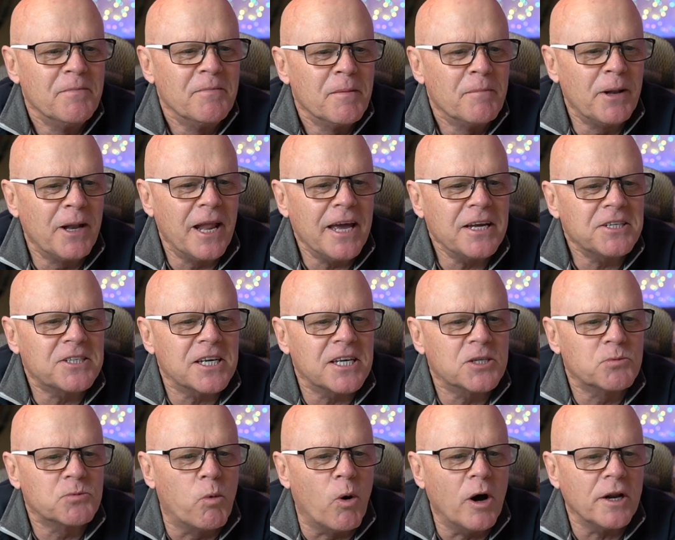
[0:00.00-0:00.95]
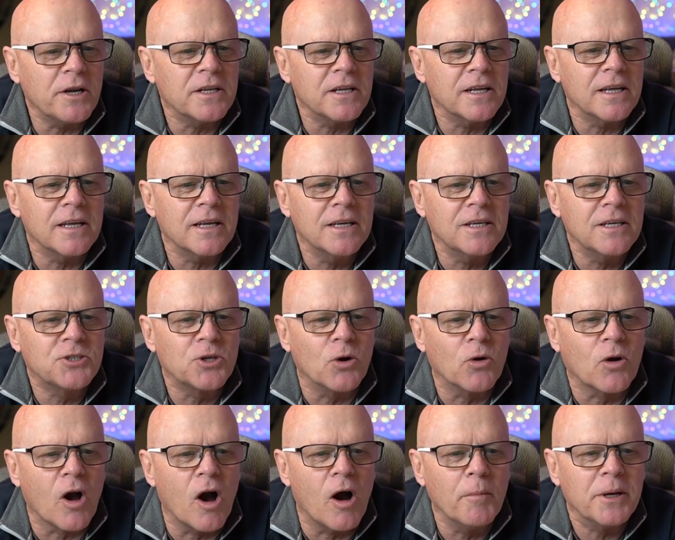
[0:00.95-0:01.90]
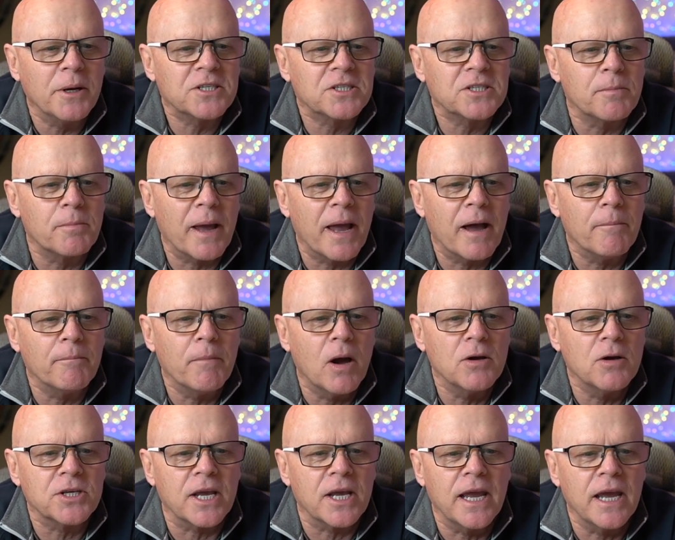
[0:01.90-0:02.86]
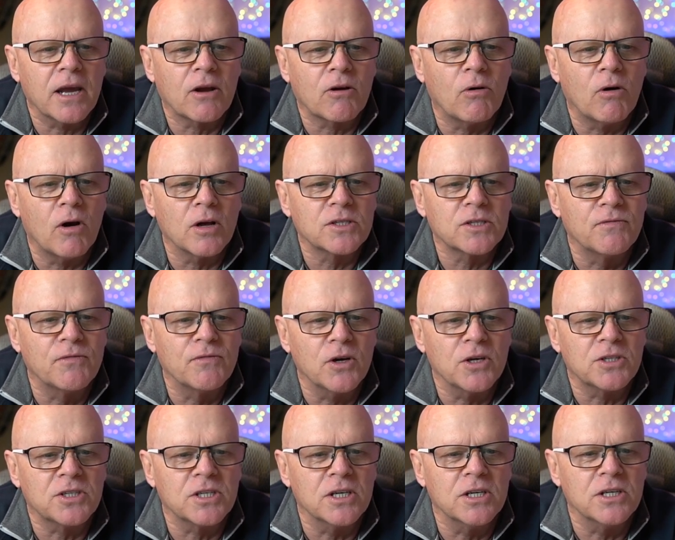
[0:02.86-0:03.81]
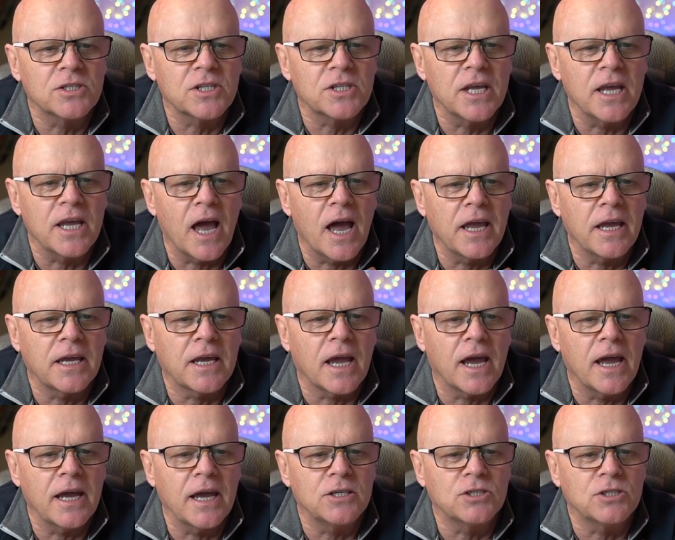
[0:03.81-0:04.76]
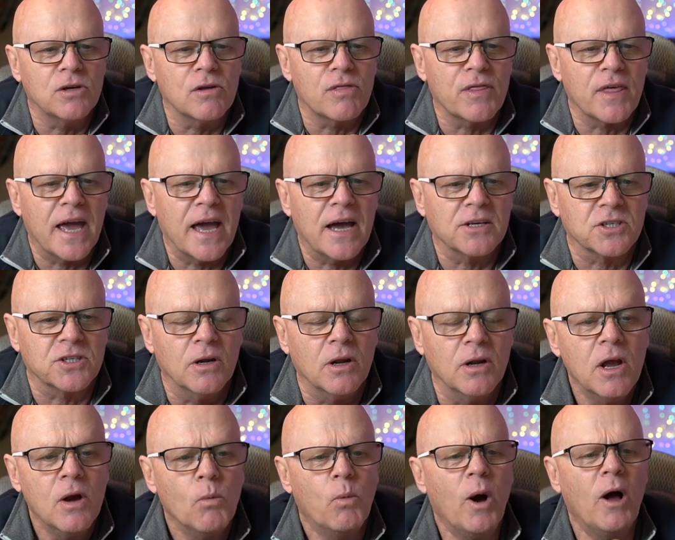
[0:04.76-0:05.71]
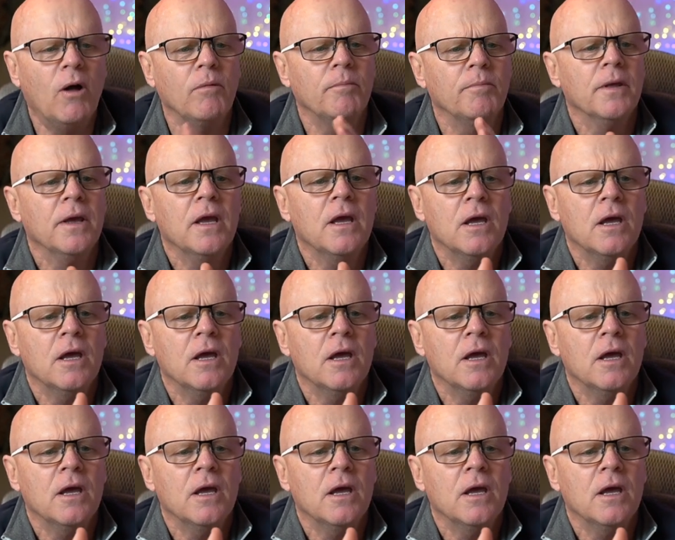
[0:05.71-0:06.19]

Malay says, "What is your comments about Moza AirCross versus the AK2000?" Well,